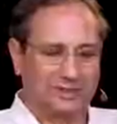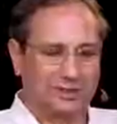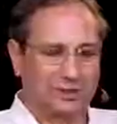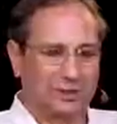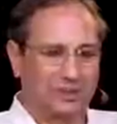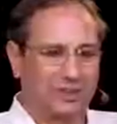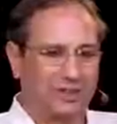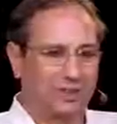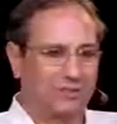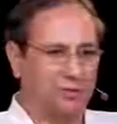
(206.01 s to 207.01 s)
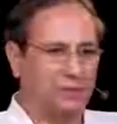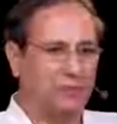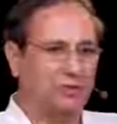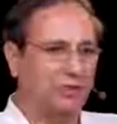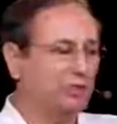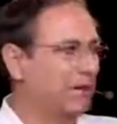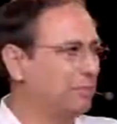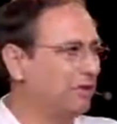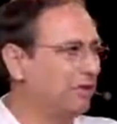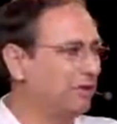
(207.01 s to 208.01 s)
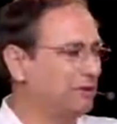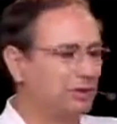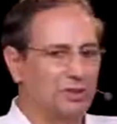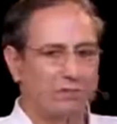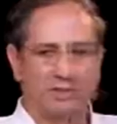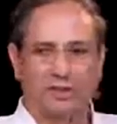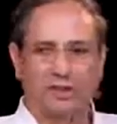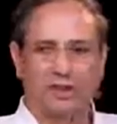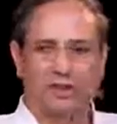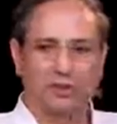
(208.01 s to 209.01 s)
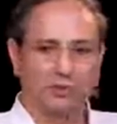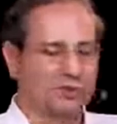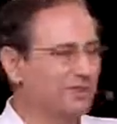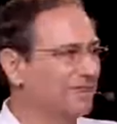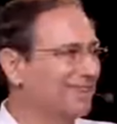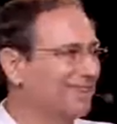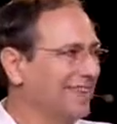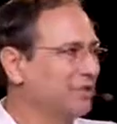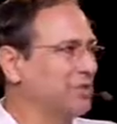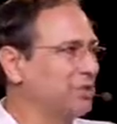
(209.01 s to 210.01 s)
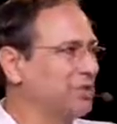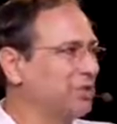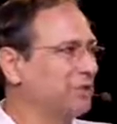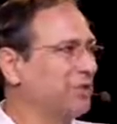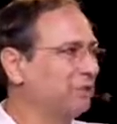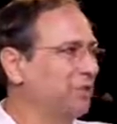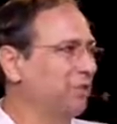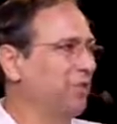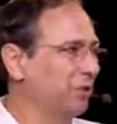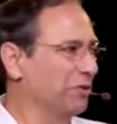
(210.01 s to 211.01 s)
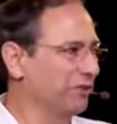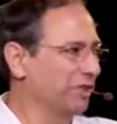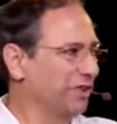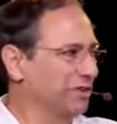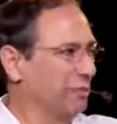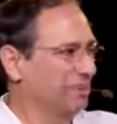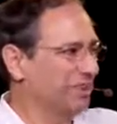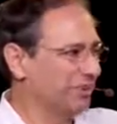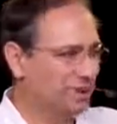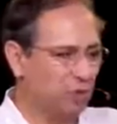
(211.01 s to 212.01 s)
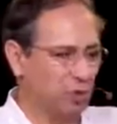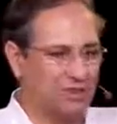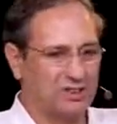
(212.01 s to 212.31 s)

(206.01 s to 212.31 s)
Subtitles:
So the first one to grab it are the industries that use FPGAs before the common boards.